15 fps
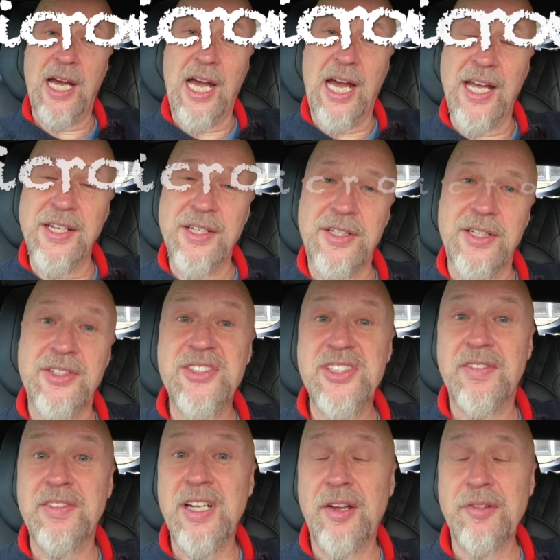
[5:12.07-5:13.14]
and
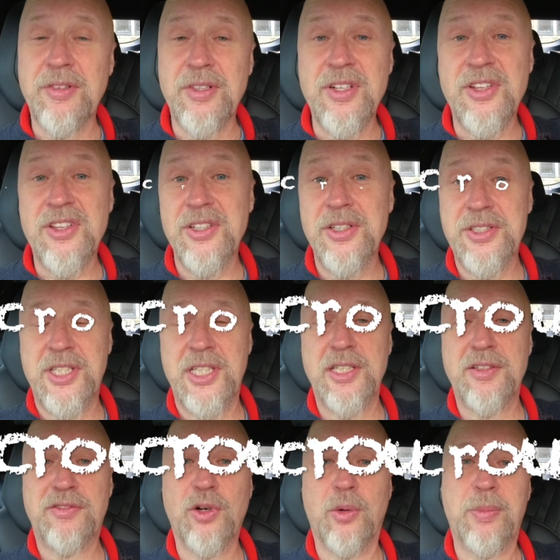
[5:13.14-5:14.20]

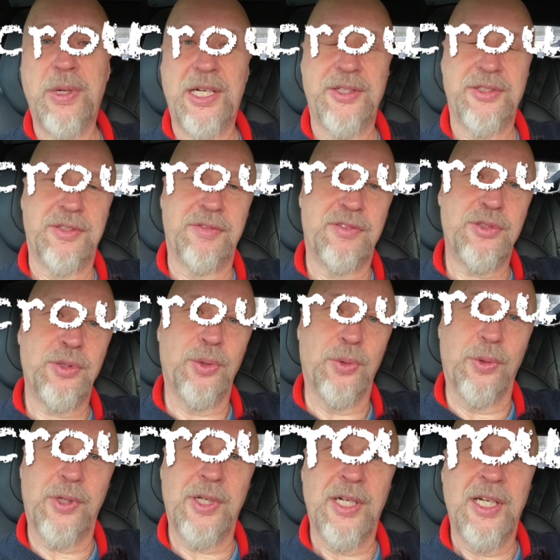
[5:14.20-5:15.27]
713 foot-pounds of
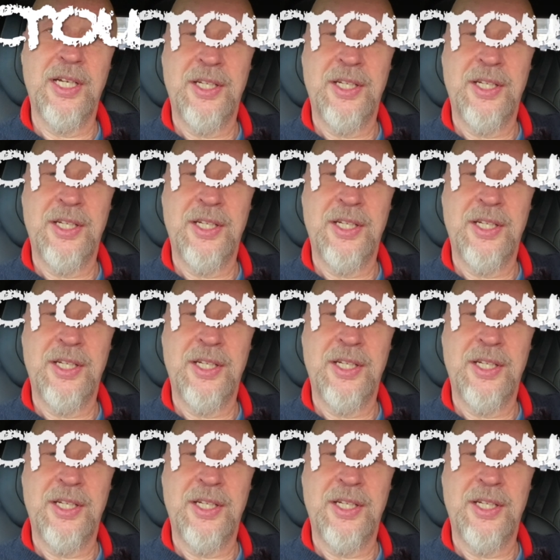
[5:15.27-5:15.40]
torque.